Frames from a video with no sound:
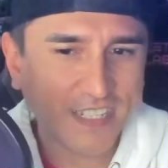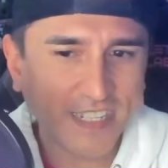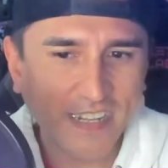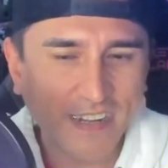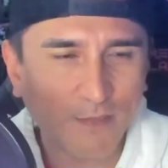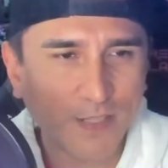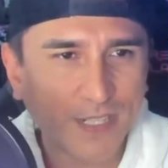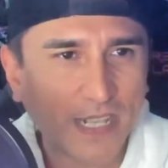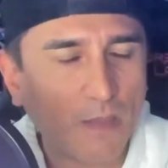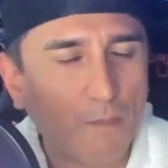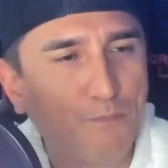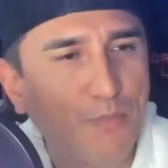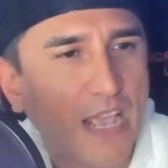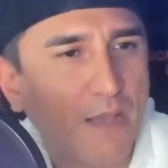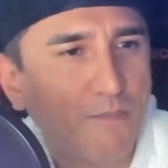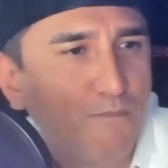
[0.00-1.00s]
and it was like the
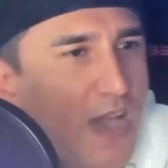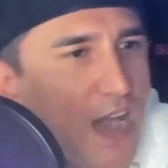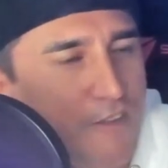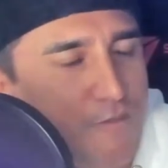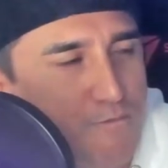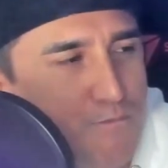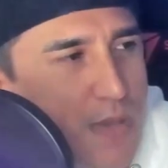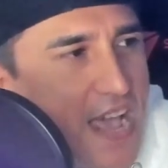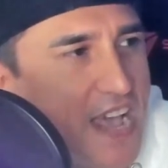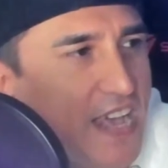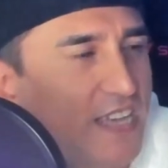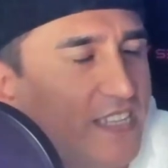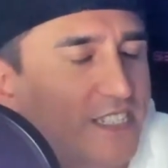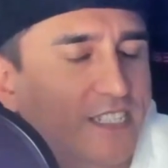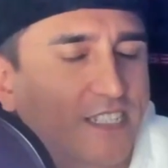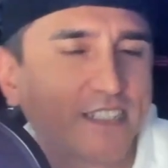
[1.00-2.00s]
Big Mouth
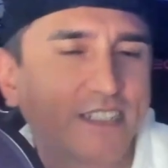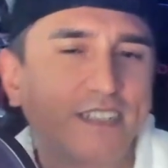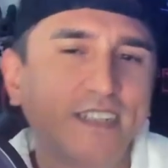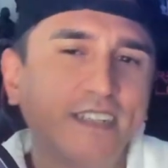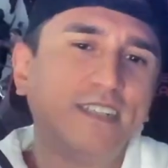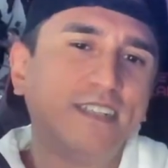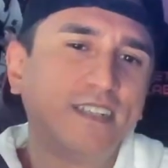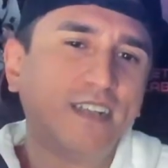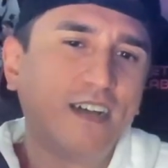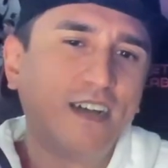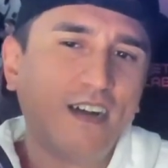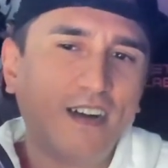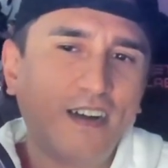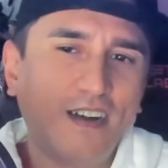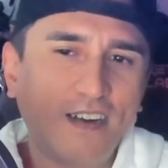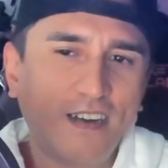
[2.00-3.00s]
Bass
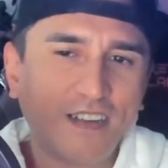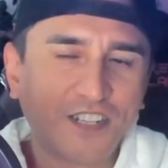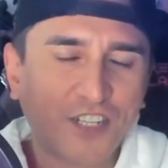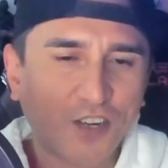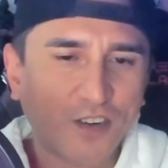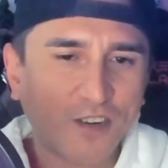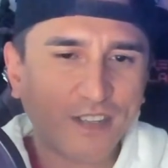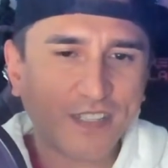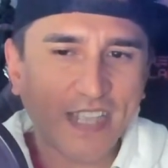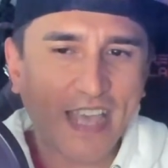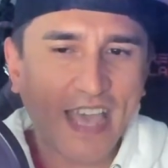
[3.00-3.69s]
shirts. I